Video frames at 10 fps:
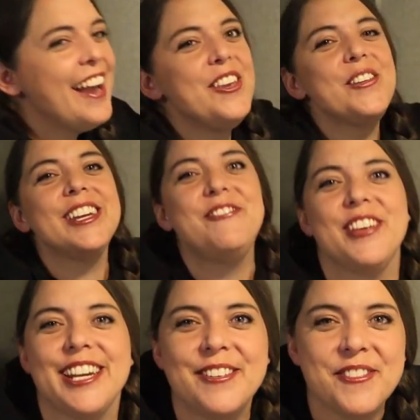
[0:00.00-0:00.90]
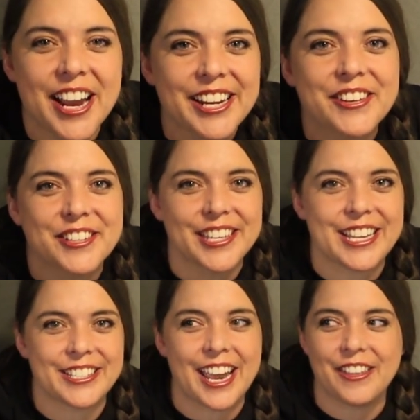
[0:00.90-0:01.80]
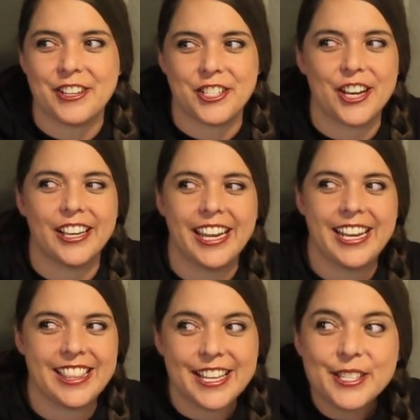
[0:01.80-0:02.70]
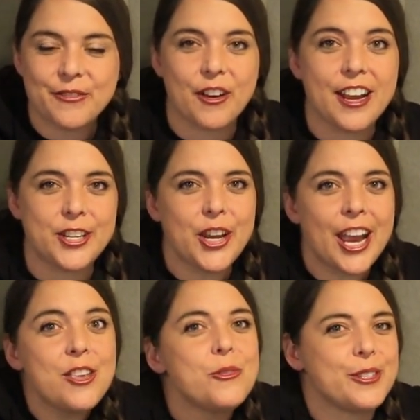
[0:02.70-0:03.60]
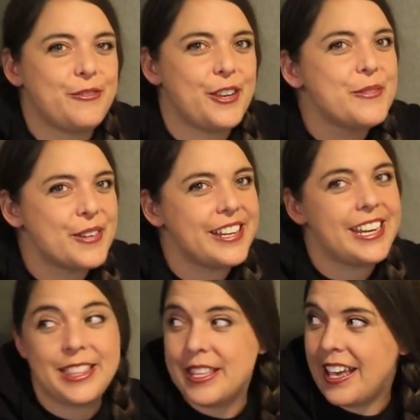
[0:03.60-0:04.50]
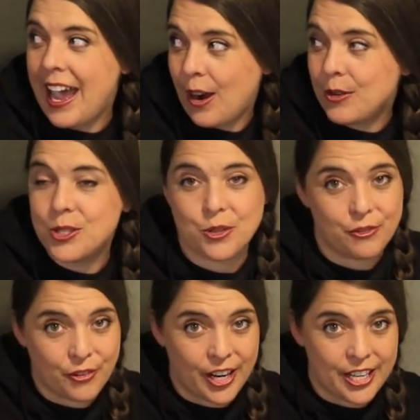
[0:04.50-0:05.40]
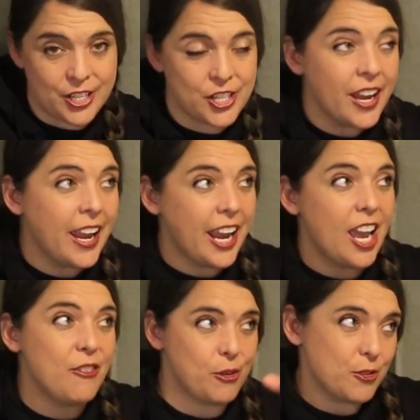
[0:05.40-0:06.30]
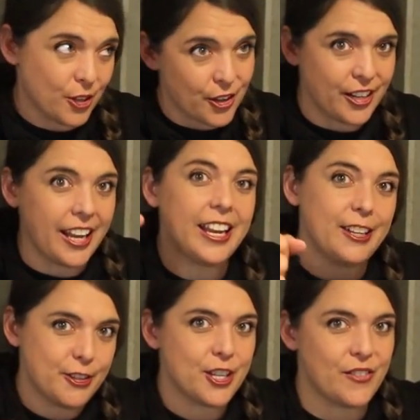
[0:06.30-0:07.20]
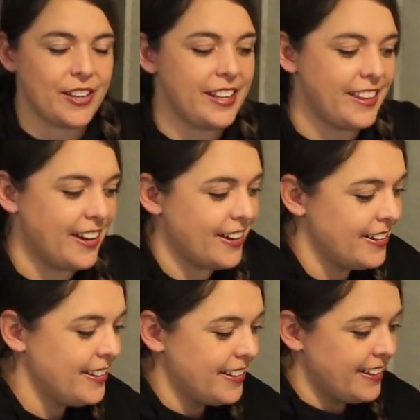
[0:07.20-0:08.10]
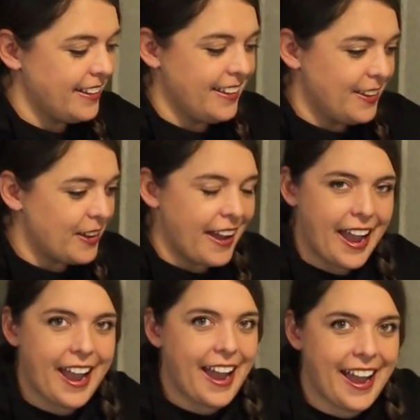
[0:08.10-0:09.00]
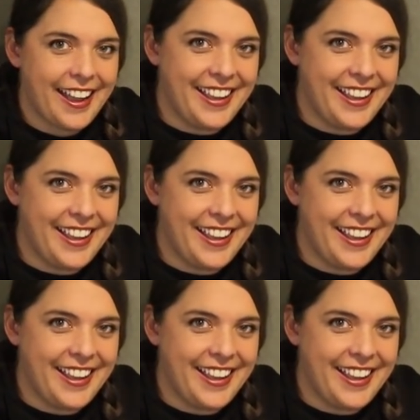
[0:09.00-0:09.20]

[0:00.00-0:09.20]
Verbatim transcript: You can fit a regular sized gallon jug in this fridge and you can fit one in the outdoor fridge if you turn it and shove it in there. Pro tip.